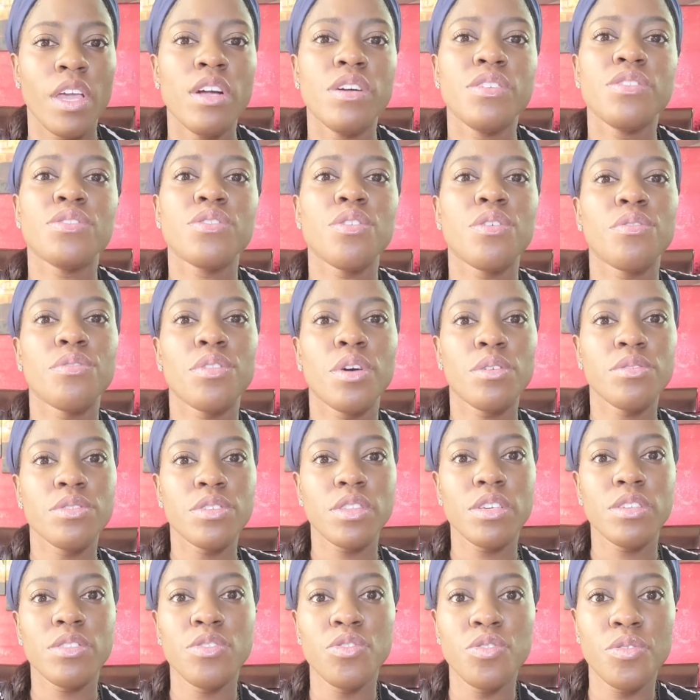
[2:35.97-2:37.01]
So those are
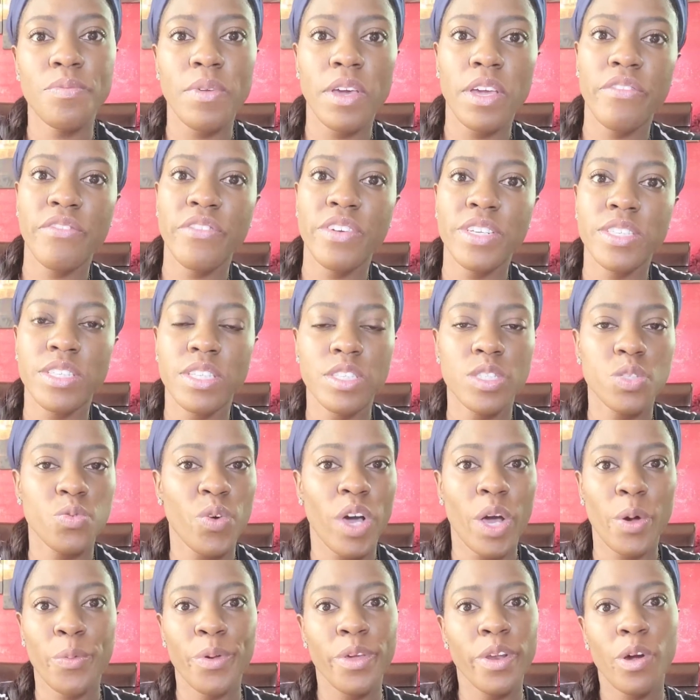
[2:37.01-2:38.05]
the two main reasons
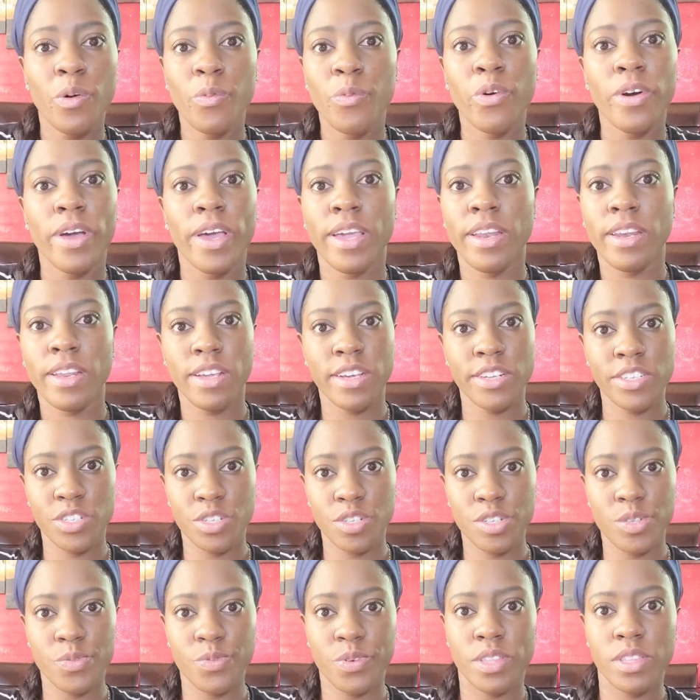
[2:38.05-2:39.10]
why we don't want any
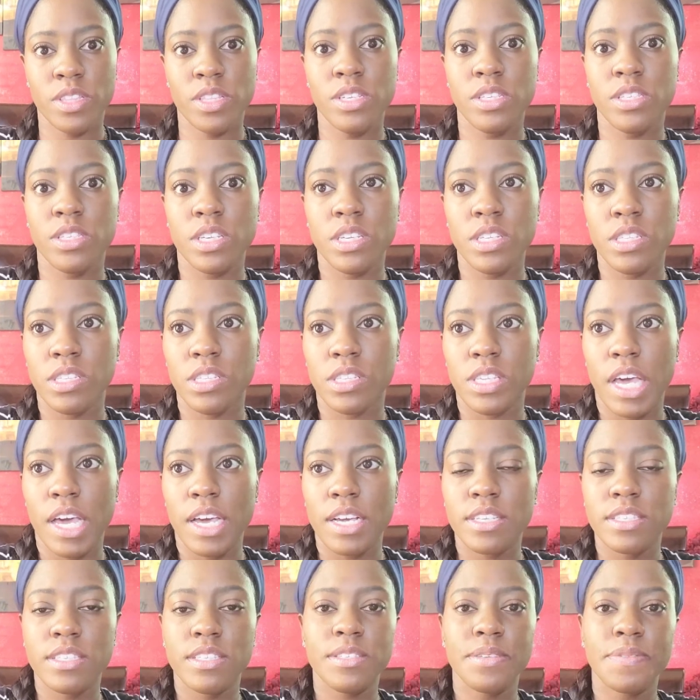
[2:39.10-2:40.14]
issues with these
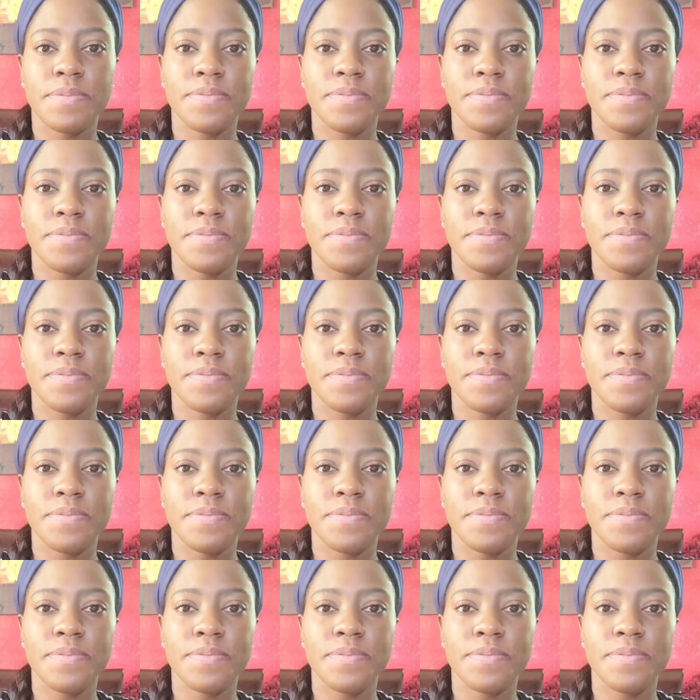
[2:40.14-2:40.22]
insects.